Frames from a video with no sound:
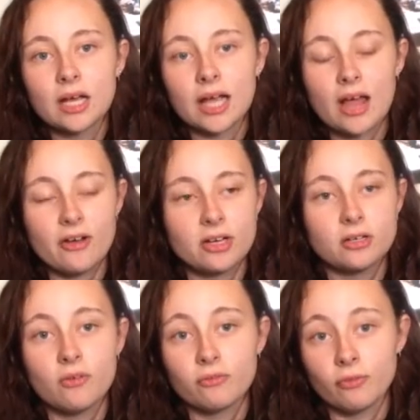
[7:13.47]

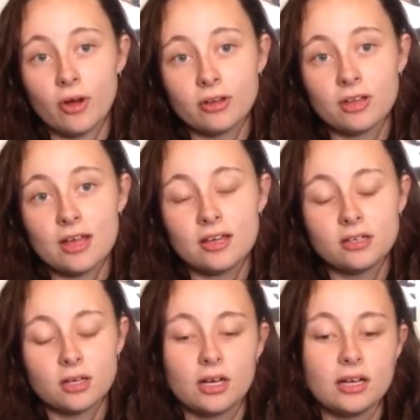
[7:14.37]
Karen
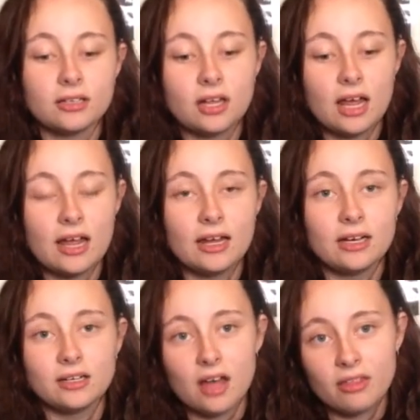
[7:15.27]
Voiland is
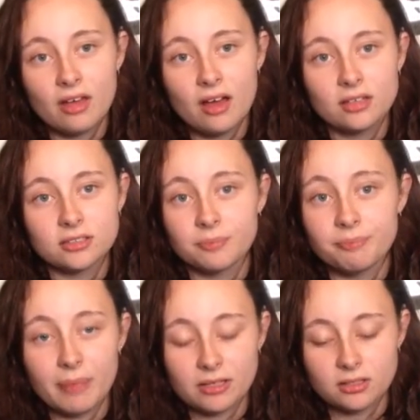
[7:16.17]
another
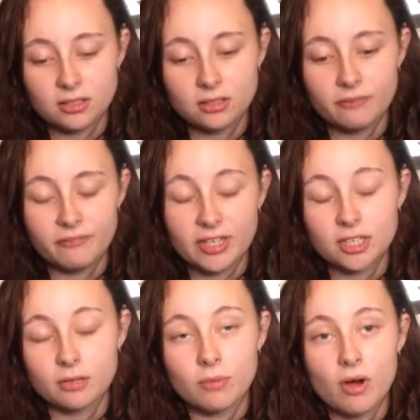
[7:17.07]
suspected
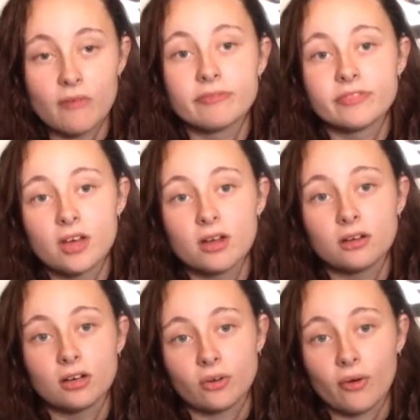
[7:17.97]
victim of the
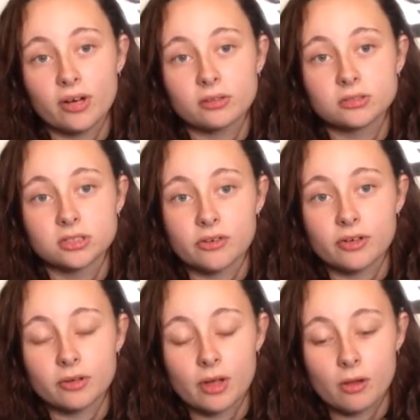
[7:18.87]
notorious
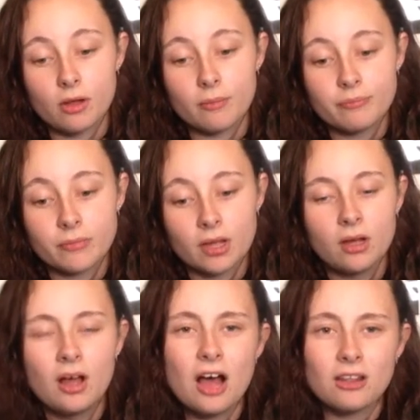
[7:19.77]
serial killer.
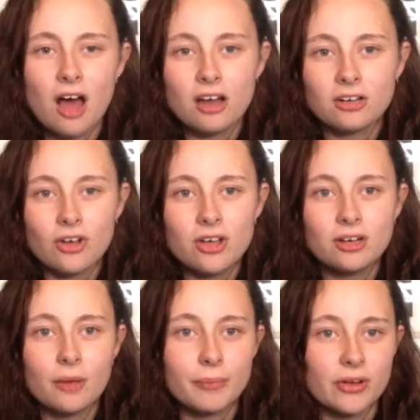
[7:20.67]
Her last
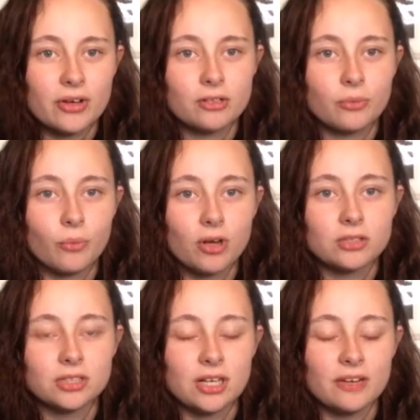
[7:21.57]
known appearance
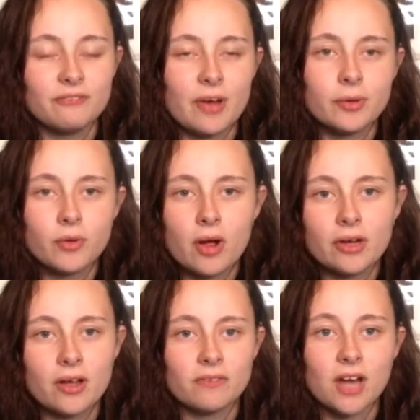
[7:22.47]
was in
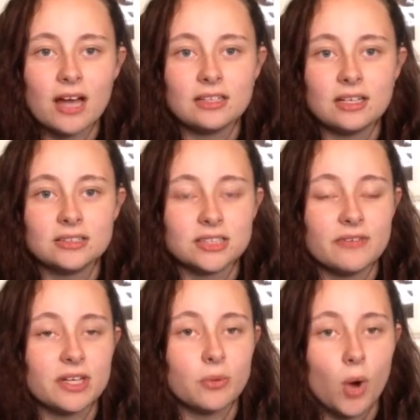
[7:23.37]
February of
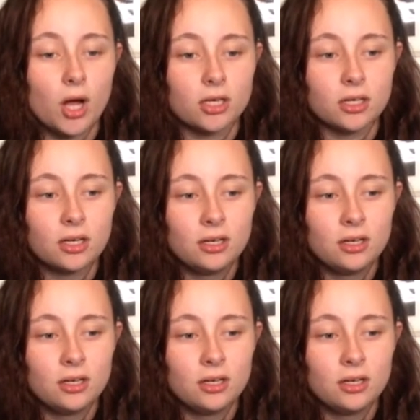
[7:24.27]
1971,